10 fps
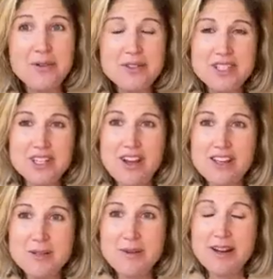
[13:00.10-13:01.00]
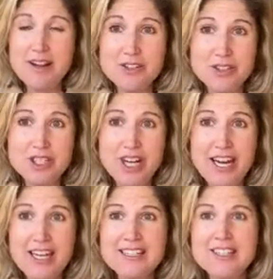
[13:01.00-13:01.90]
was going to cost about
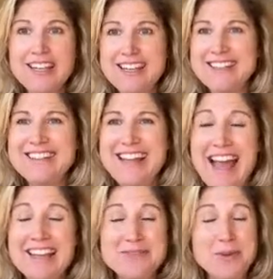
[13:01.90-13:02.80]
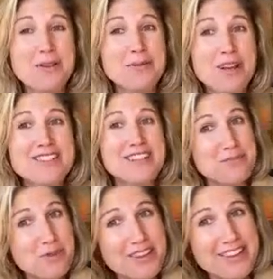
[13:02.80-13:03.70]
$100,000. It has wound up costing us
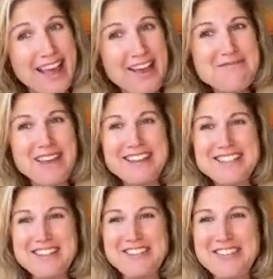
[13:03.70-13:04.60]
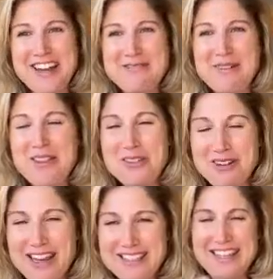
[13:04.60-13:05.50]
more than that because of all the
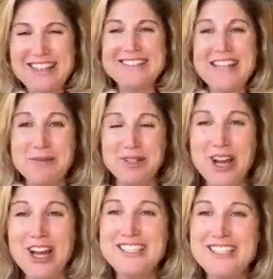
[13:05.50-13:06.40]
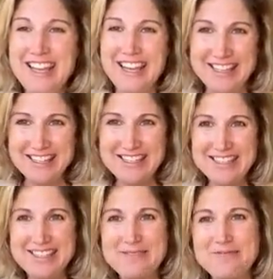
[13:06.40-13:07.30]
rising labor costs and
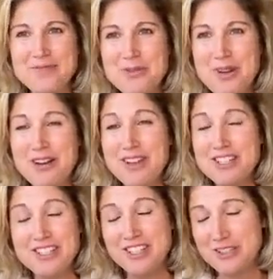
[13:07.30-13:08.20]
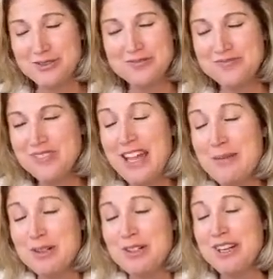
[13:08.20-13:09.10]
renovation,
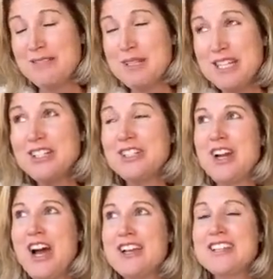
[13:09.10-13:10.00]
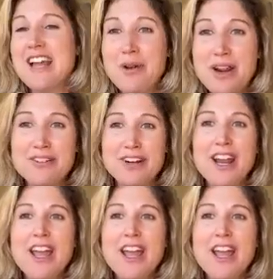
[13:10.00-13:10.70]
labor and material cost. However,